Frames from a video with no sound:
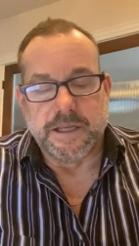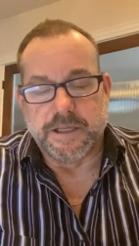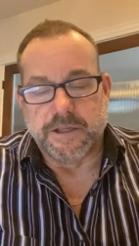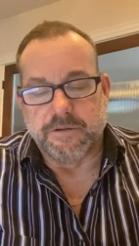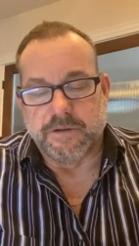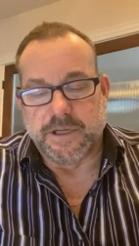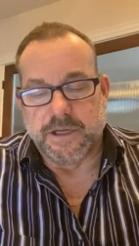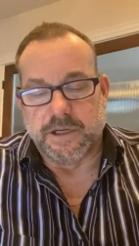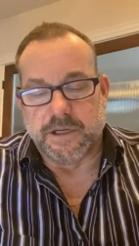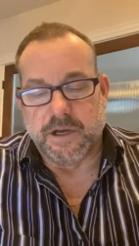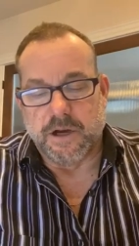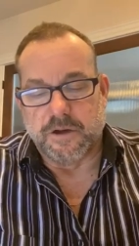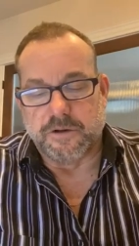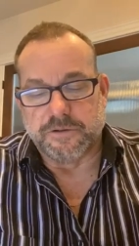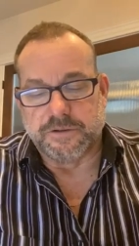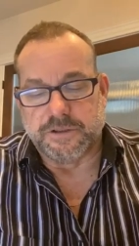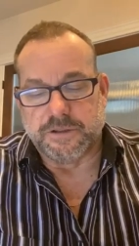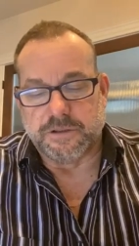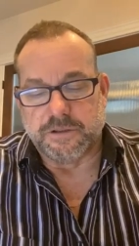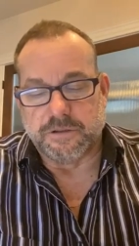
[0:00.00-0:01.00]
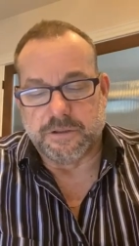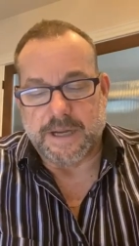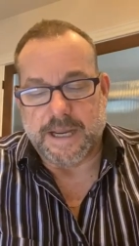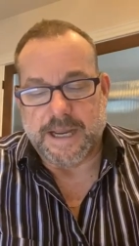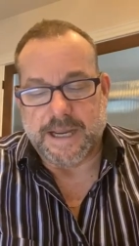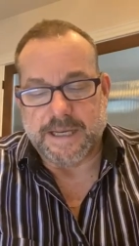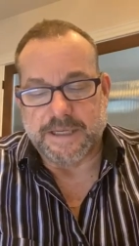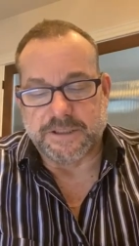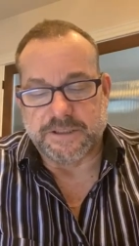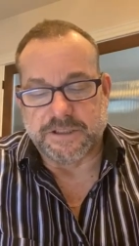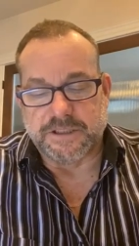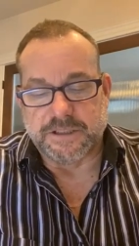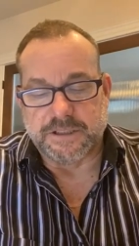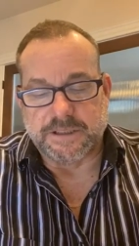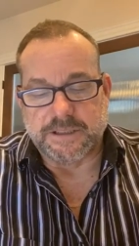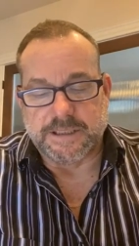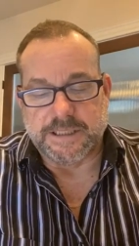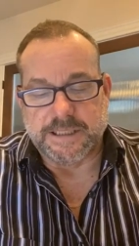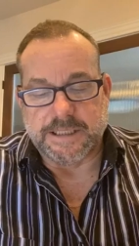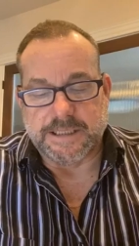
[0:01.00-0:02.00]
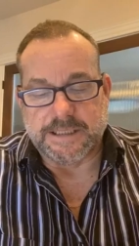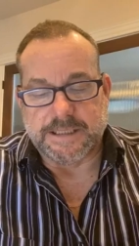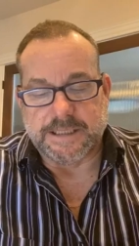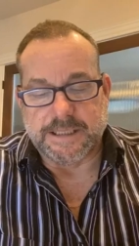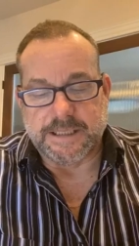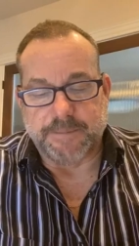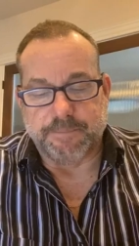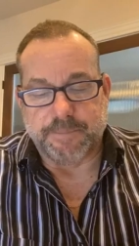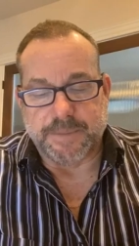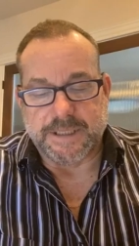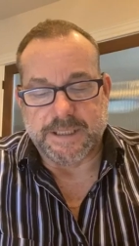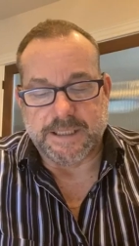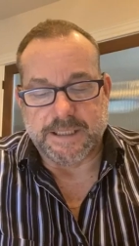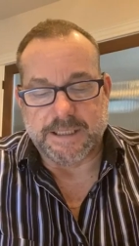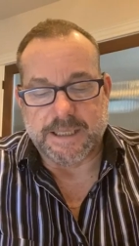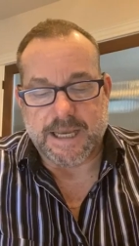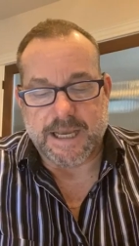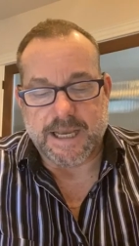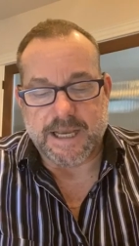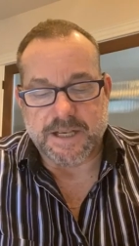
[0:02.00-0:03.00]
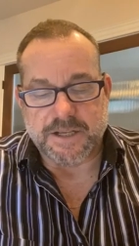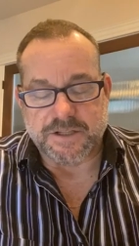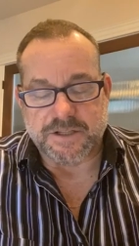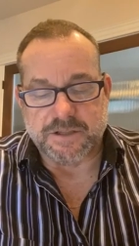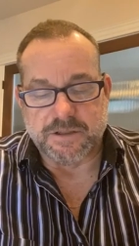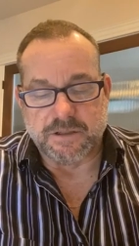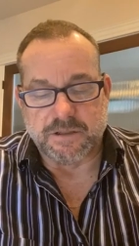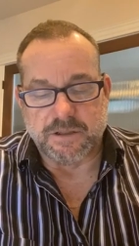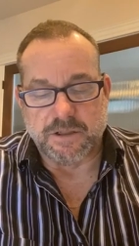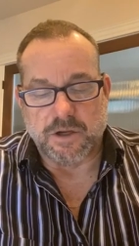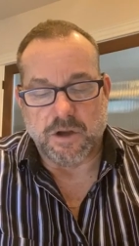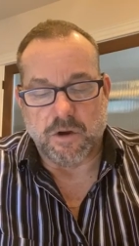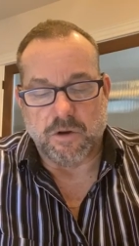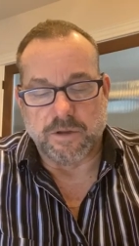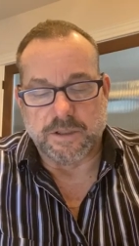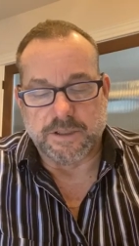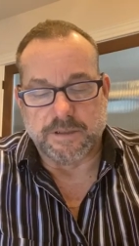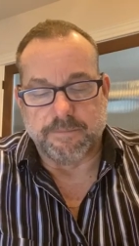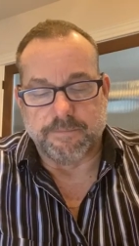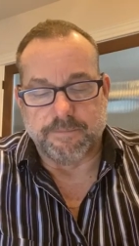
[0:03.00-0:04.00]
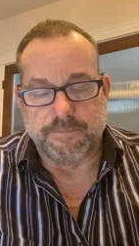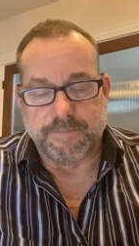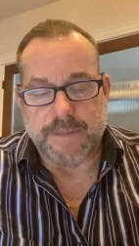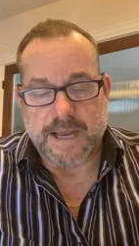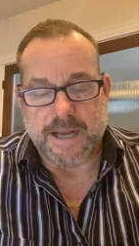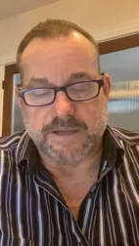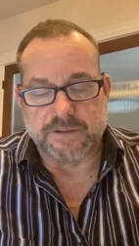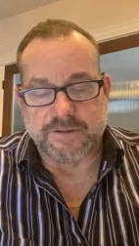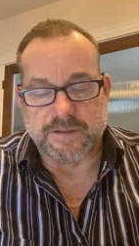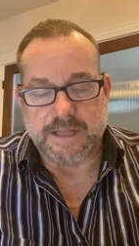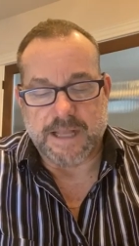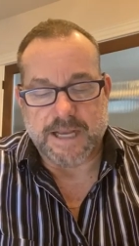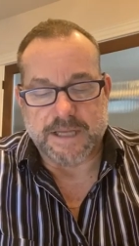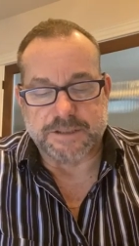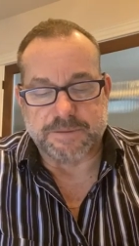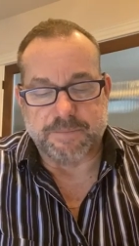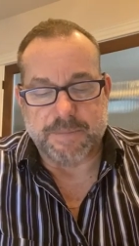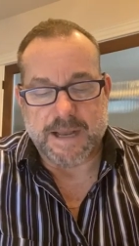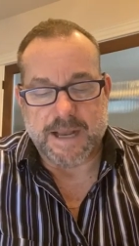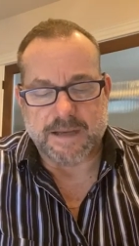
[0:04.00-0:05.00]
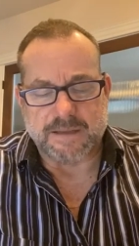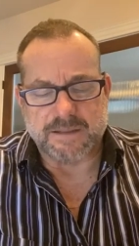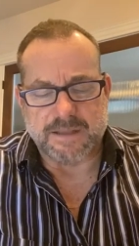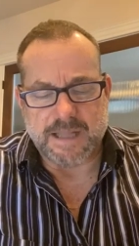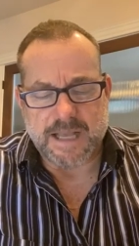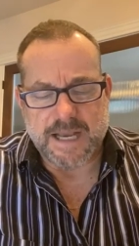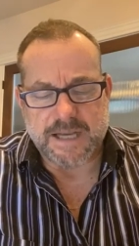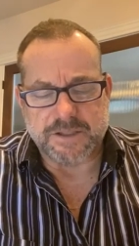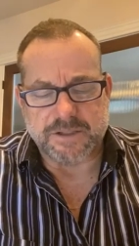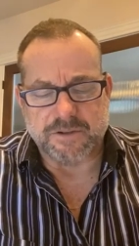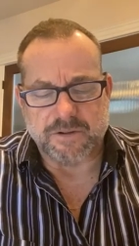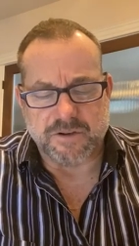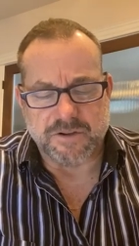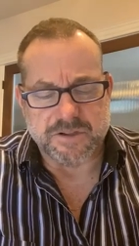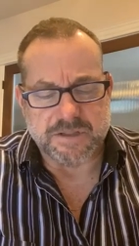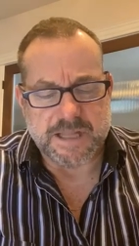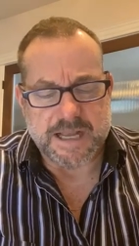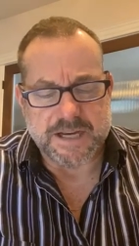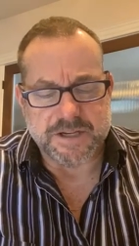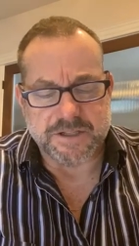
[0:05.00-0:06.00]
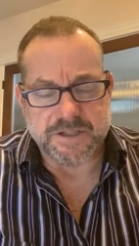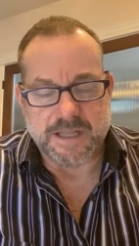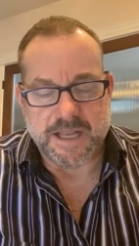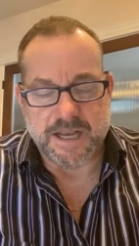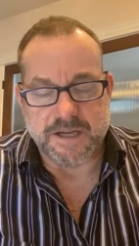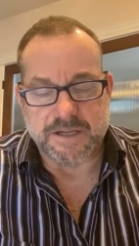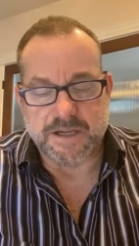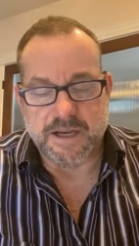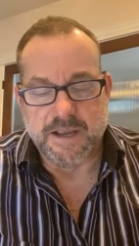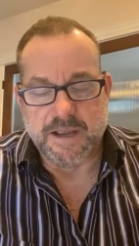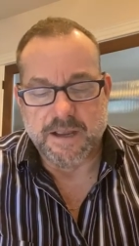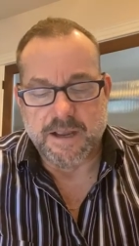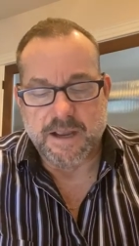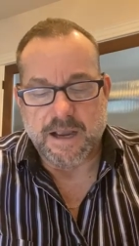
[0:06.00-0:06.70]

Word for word: you can go to https colon backslash backslash or slash slash